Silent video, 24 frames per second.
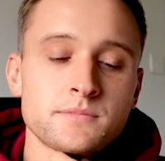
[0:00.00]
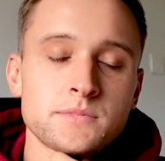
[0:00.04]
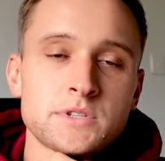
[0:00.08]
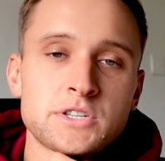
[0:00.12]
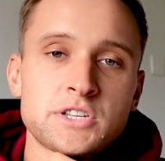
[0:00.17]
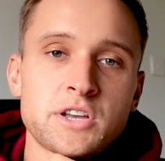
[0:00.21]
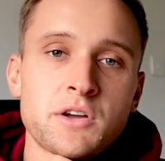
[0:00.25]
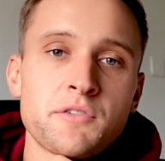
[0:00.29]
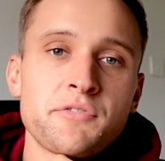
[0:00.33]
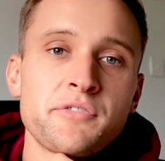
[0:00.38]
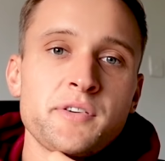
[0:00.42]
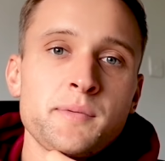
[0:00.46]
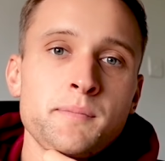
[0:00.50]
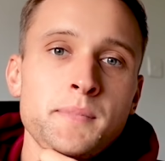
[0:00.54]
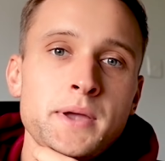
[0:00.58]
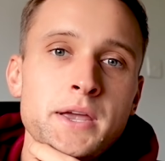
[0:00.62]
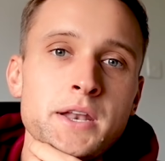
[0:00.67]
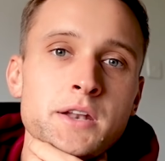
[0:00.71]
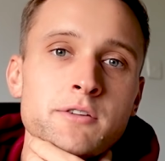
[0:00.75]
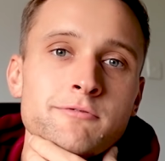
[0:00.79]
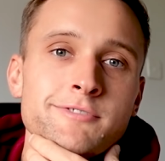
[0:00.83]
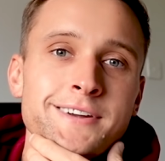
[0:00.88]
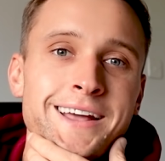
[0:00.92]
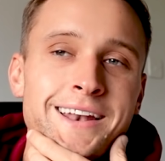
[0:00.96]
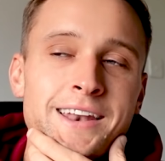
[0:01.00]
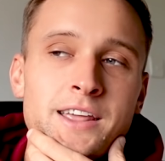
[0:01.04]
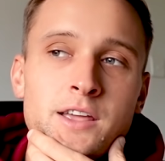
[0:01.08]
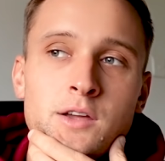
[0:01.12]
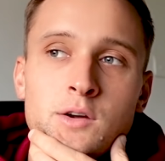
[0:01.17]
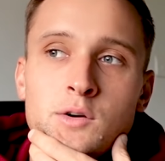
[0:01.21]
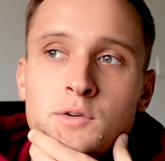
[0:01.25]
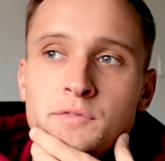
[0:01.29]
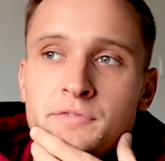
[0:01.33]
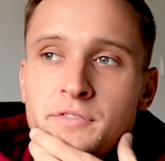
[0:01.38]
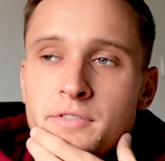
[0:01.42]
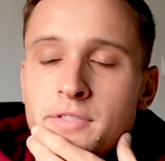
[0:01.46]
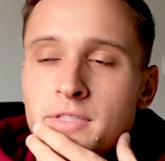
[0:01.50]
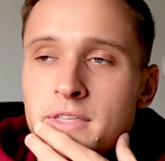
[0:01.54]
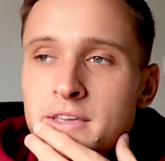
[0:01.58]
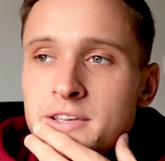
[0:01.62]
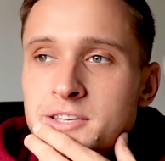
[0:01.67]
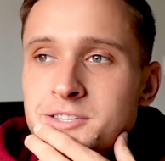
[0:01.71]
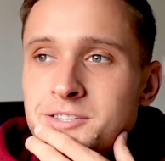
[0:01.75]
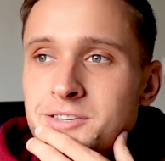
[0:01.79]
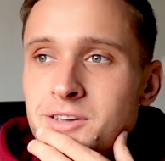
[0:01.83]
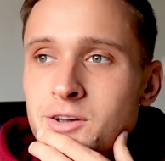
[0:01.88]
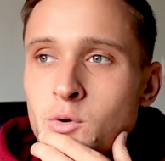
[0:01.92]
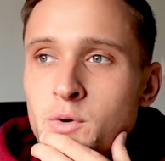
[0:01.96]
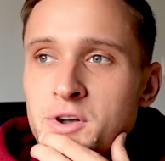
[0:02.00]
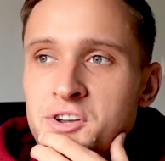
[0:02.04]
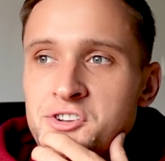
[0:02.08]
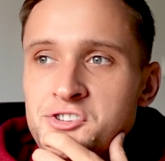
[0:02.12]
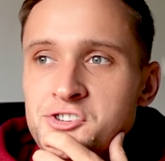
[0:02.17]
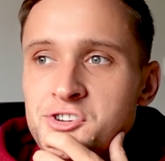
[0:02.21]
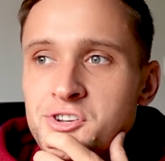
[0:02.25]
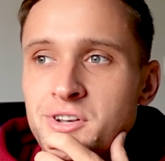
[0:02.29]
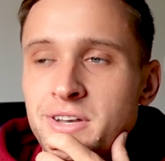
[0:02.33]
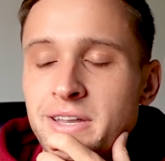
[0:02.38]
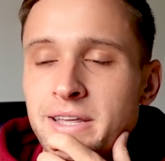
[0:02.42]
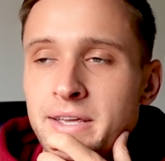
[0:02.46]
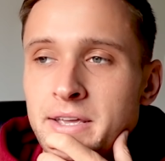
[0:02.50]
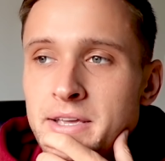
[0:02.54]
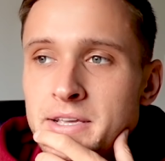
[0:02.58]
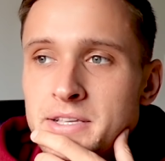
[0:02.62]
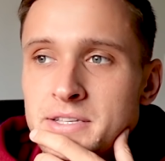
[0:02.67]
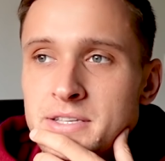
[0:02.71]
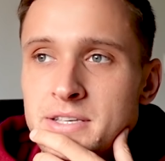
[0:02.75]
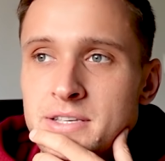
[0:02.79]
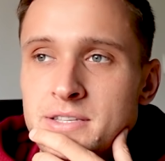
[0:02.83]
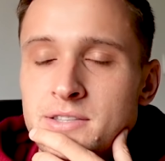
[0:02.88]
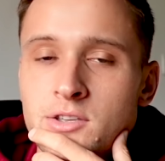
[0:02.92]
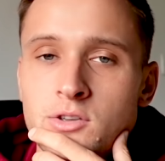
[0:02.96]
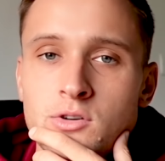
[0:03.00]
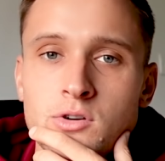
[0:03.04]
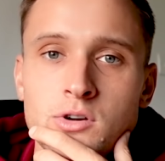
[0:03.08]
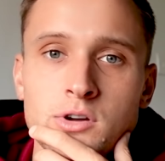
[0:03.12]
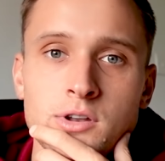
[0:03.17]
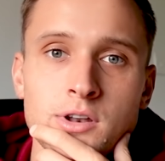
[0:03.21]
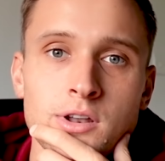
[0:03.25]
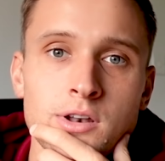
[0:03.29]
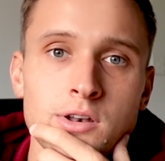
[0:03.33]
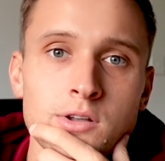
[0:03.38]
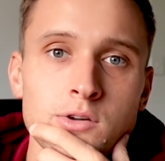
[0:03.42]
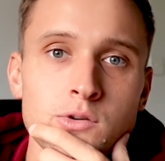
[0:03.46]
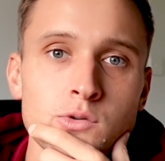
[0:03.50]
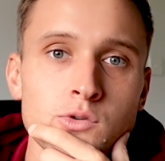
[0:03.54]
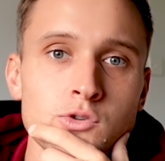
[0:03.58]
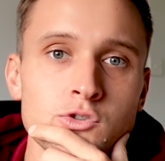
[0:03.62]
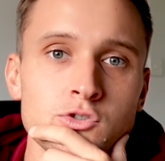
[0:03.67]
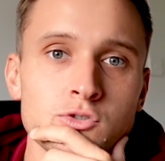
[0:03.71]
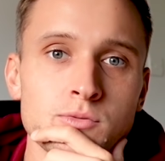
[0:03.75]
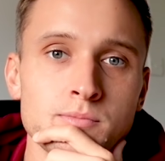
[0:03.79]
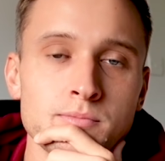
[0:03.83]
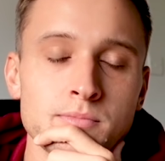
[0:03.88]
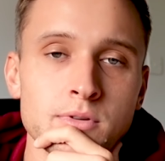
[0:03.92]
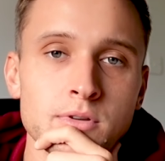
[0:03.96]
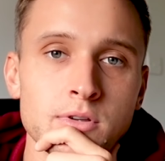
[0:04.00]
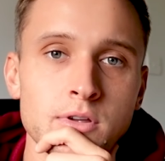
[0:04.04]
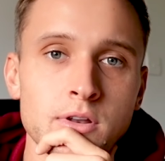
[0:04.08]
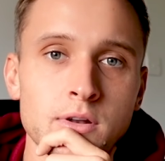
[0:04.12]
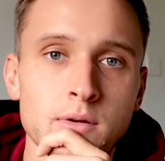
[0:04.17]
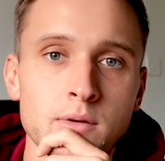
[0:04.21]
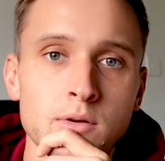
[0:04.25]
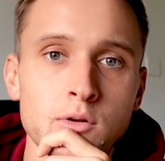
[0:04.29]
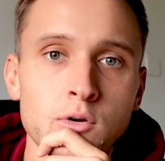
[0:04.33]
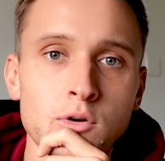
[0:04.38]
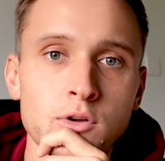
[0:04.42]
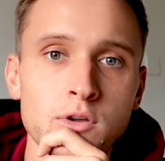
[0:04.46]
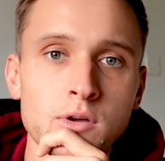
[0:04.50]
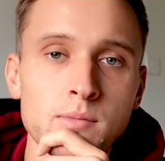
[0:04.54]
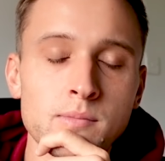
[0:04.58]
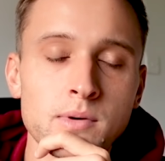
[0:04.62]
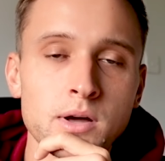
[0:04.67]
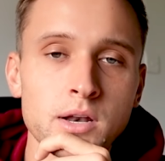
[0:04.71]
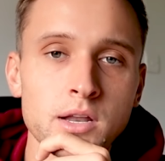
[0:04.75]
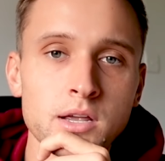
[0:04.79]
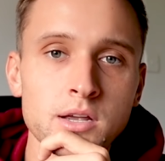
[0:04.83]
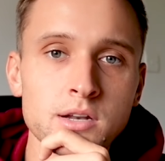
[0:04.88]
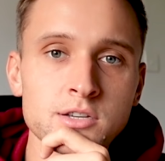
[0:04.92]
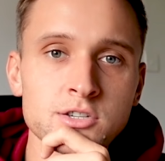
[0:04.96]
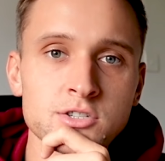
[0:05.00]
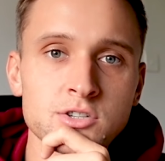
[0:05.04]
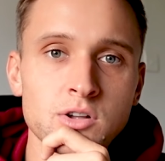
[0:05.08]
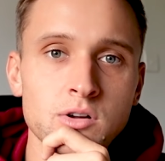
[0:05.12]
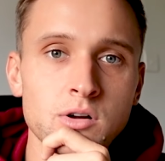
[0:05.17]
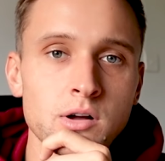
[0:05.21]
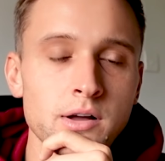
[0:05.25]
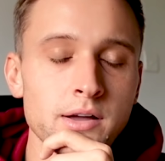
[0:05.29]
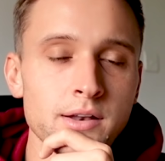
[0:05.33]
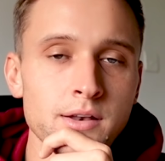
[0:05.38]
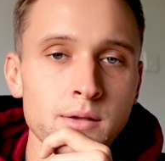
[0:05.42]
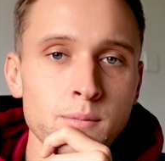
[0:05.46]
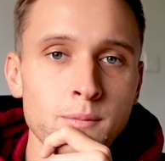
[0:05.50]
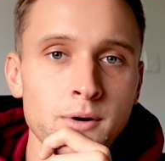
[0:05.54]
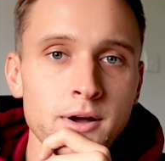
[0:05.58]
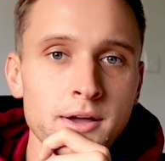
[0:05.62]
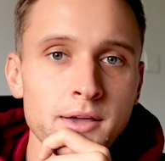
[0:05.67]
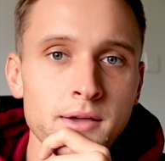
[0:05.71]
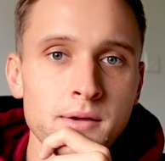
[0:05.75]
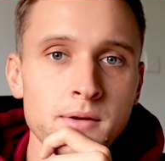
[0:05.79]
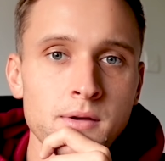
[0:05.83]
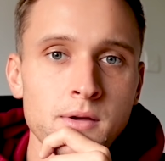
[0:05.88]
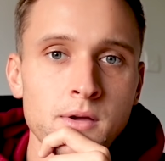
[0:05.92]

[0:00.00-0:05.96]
So for me, the reality of this question is that you're going to lose a lot of your money at the start anyway.